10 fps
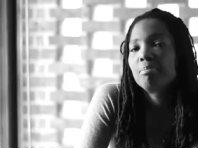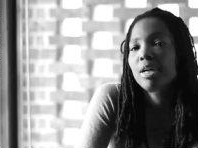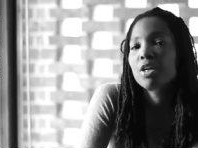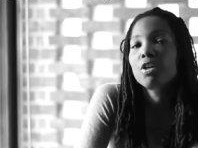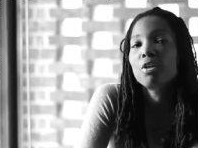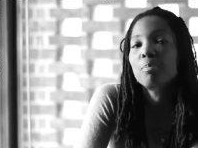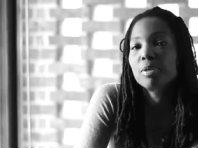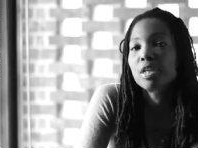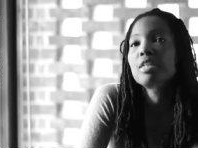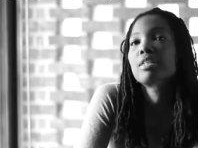but her
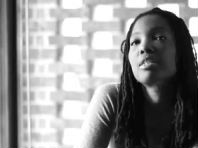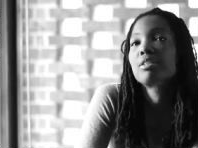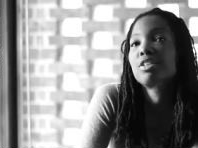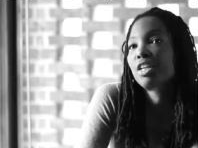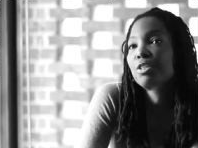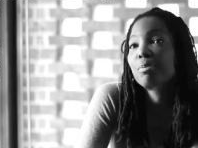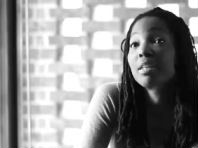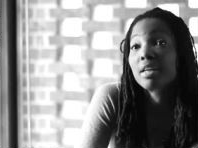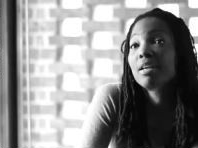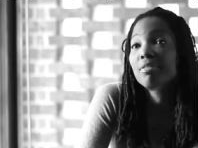books changed
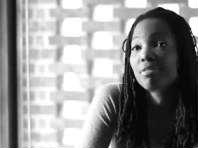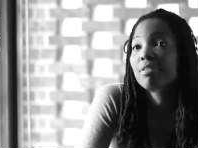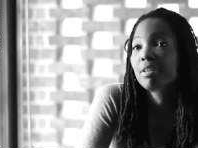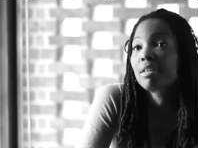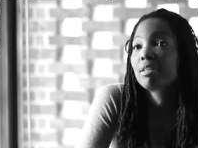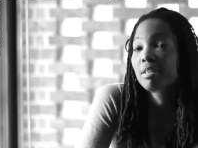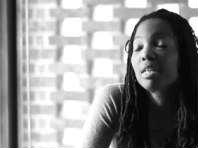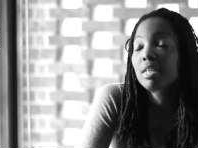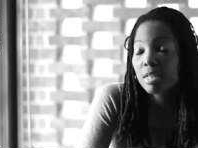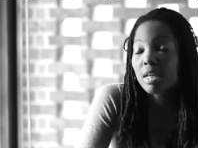my life,
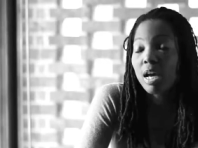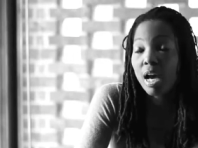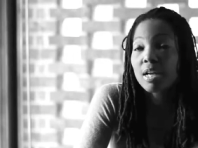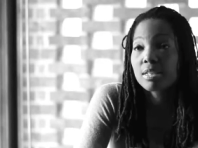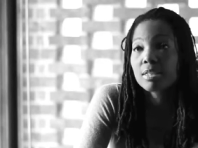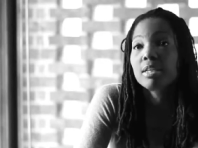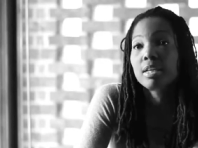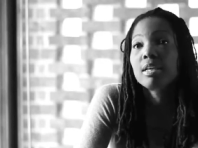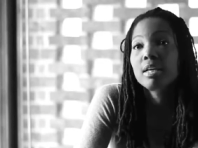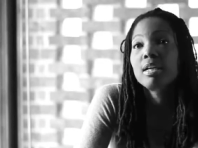honestly.